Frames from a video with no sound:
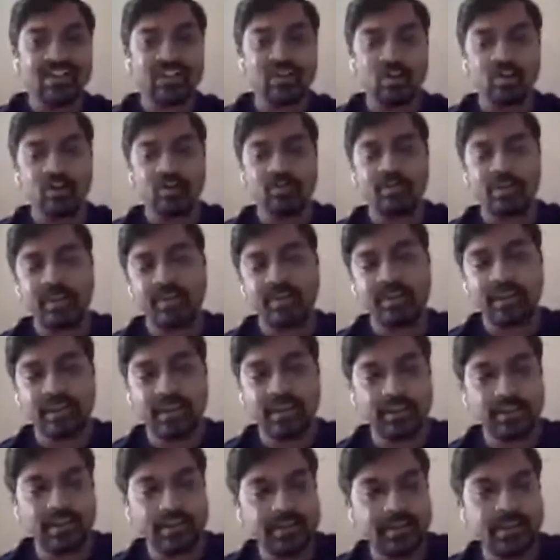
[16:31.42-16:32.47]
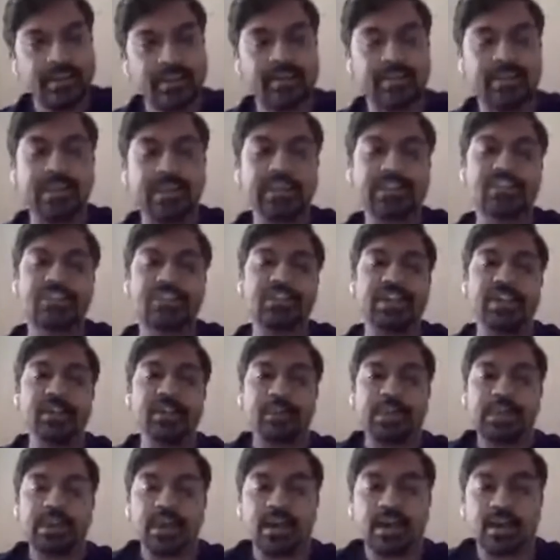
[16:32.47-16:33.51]
So basically, this is the
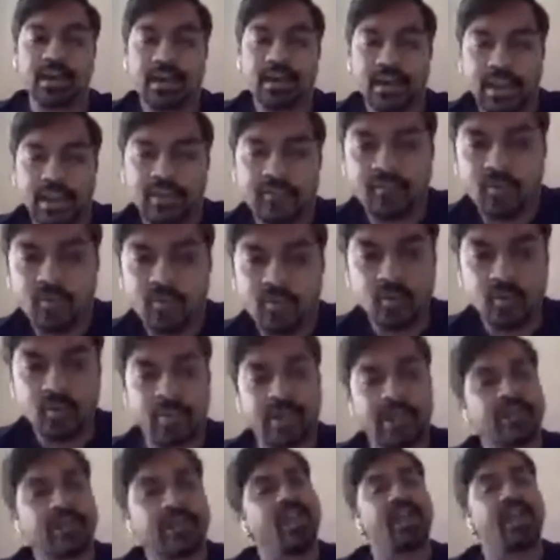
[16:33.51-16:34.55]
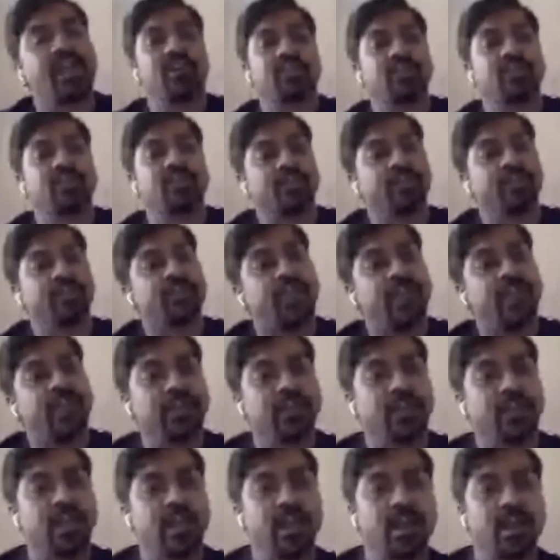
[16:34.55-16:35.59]
GDPR enforcement tracker
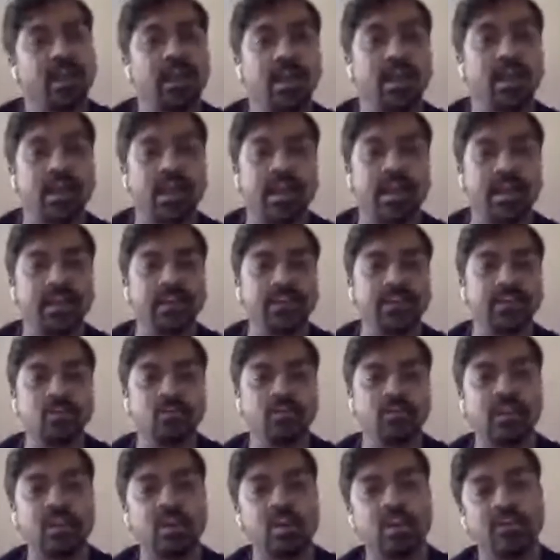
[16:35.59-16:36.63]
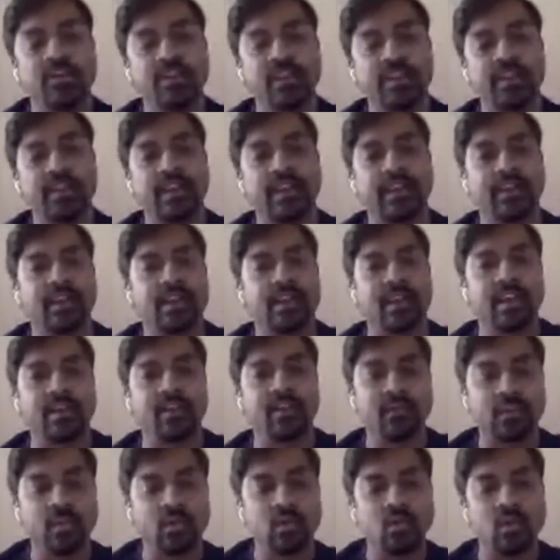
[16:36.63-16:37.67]
website, uh, and you will always get a
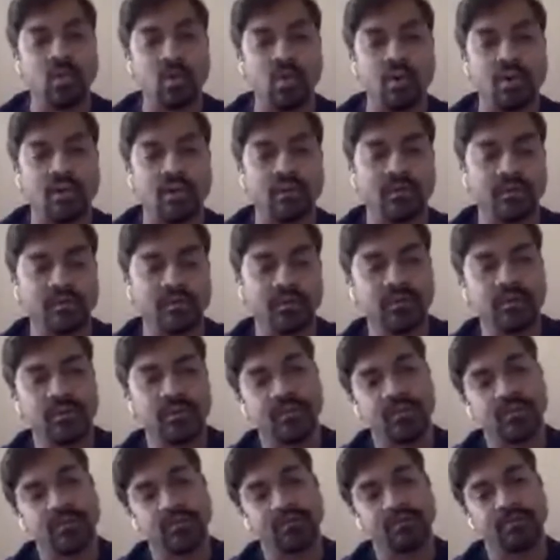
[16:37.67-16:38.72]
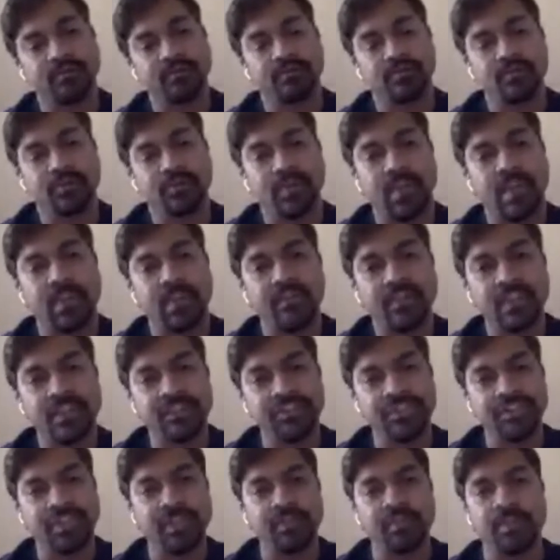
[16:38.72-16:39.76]
live view of
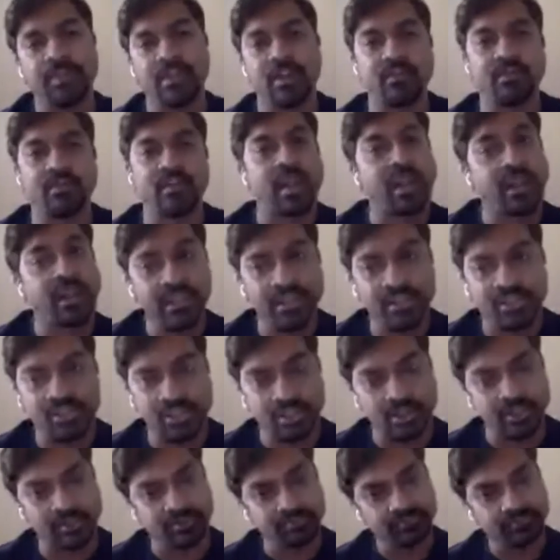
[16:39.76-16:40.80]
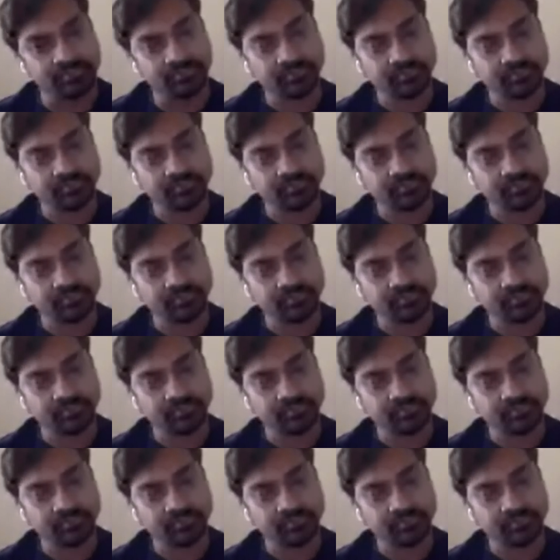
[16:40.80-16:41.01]
every GDPR violation